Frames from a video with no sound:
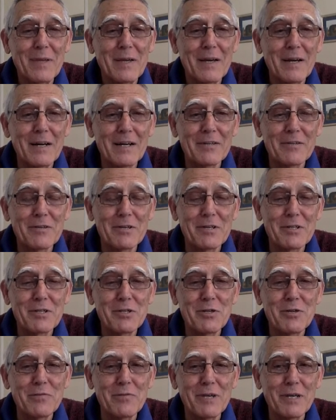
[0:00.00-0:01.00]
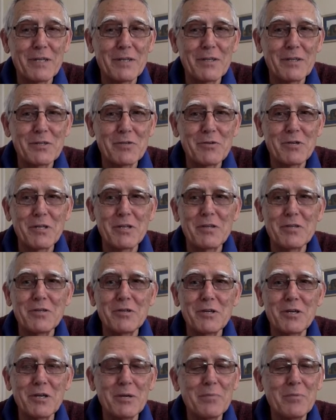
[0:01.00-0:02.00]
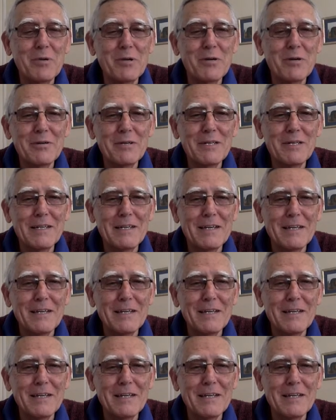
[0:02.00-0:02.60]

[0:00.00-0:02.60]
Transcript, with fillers: I trust you've had the strength to keep going